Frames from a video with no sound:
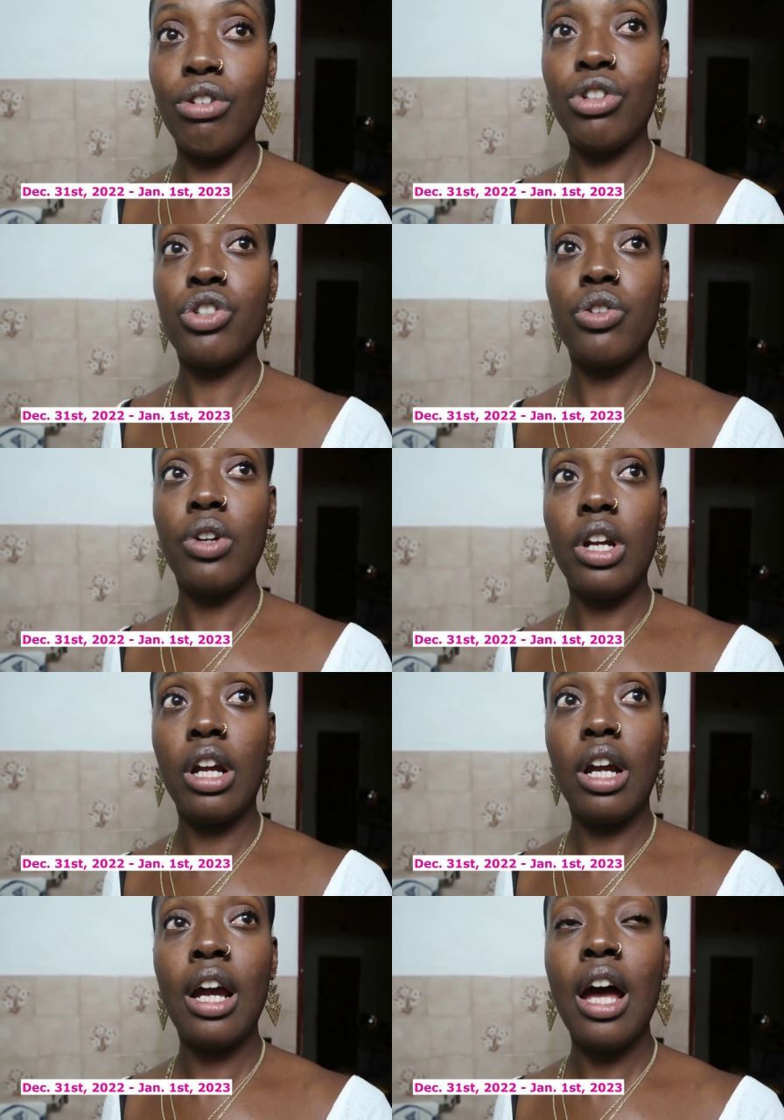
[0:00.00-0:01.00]

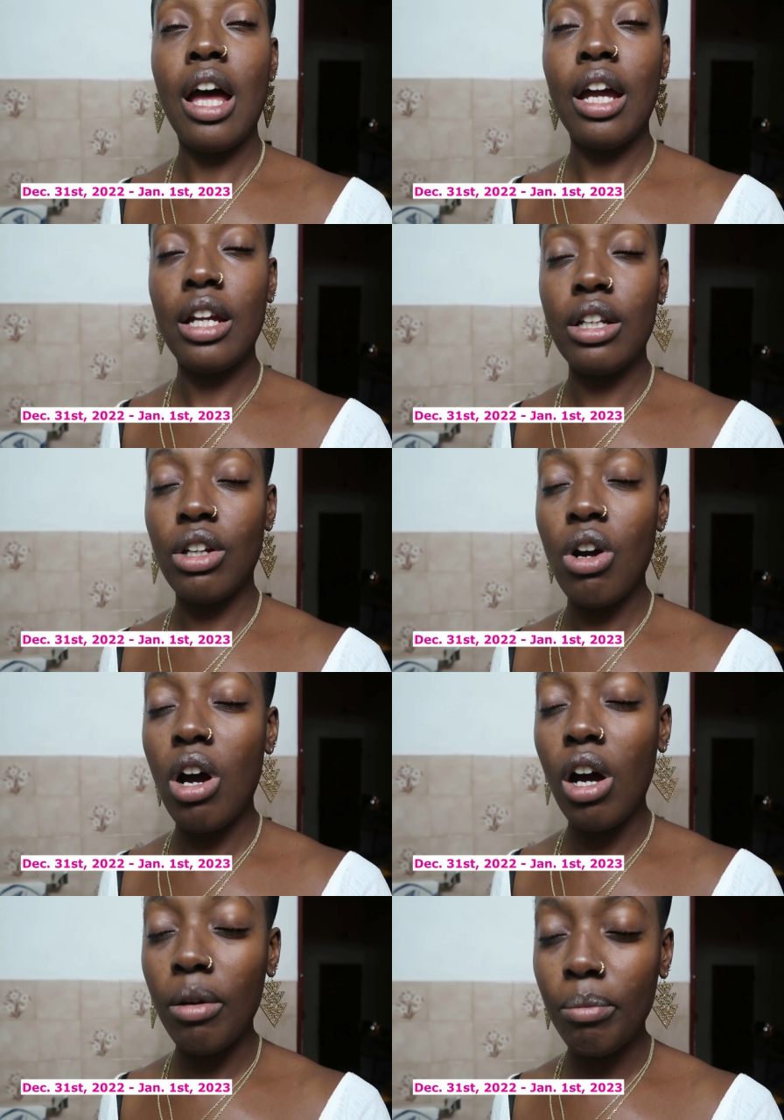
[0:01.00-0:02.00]
nurturing, kind,
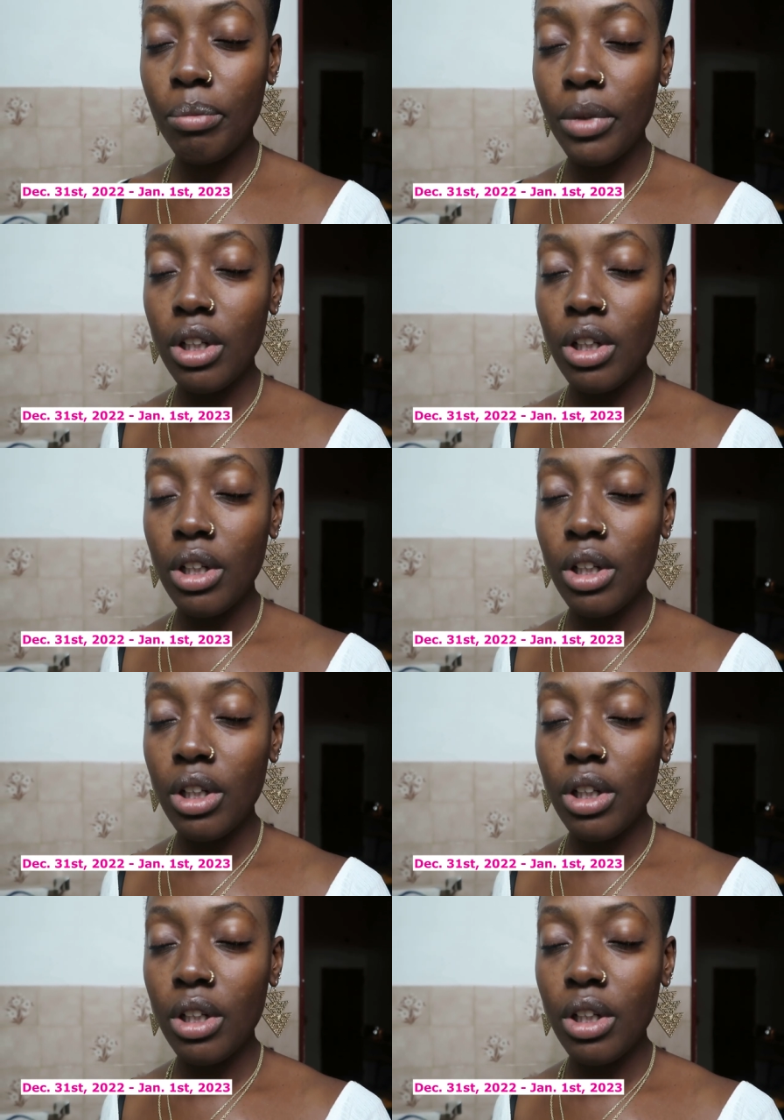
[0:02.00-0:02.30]
calm